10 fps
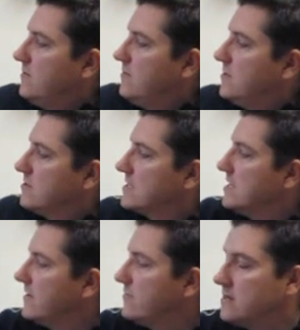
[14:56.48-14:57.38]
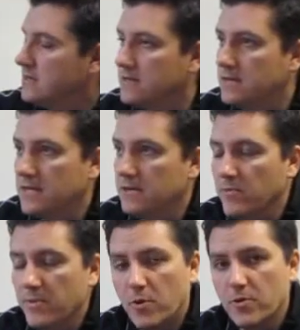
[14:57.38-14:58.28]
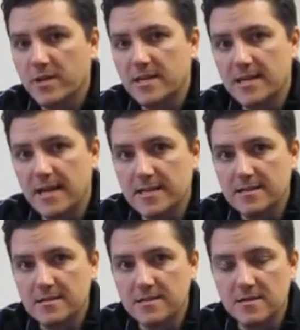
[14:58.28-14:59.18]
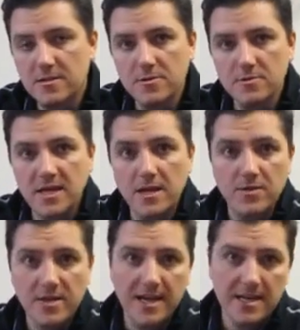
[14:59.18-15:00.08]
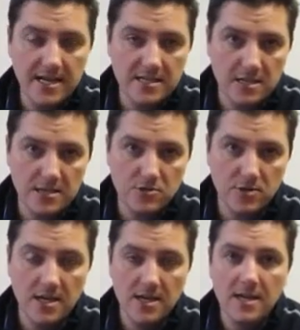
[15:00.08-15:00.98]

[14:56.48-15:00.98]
their saliva and reporting and analysis includes health and ancestry.